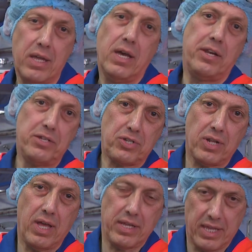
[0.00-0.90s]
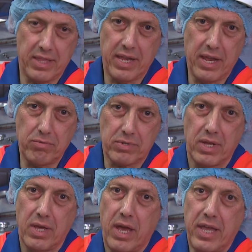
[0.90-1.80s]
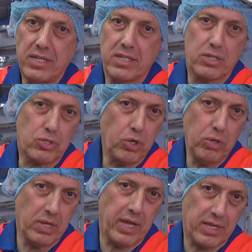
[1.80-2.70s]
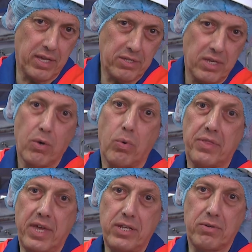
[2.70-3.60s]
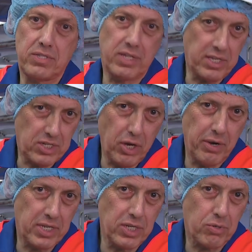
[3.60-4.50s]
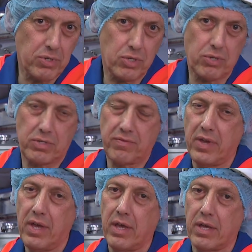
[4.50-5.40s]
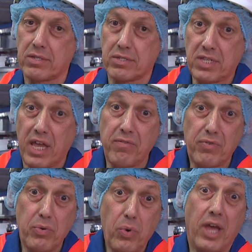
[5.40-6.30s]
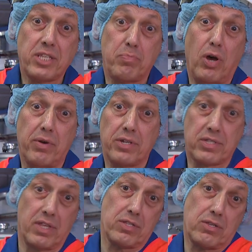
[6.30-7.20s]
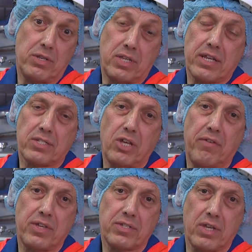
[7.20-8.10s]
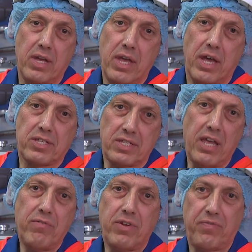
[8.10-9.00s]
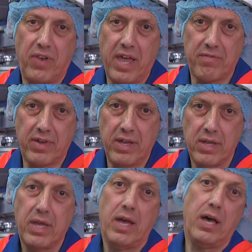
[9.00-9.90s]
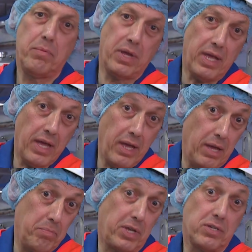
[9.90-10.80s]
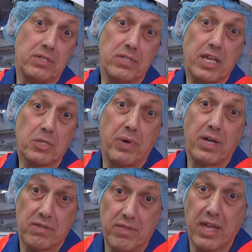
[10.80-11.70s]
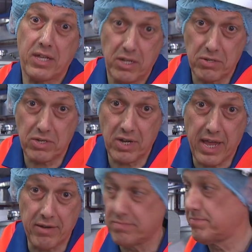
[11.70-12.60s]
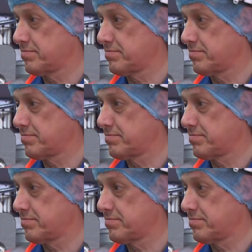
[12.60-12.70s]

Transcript: And in Sri Lanka, they don't eat it at all like us. What they do is they stir it into a sort of savoury rice porridge. So it's like serving as a, a savoury flavour um, because it, that's part of their culture now.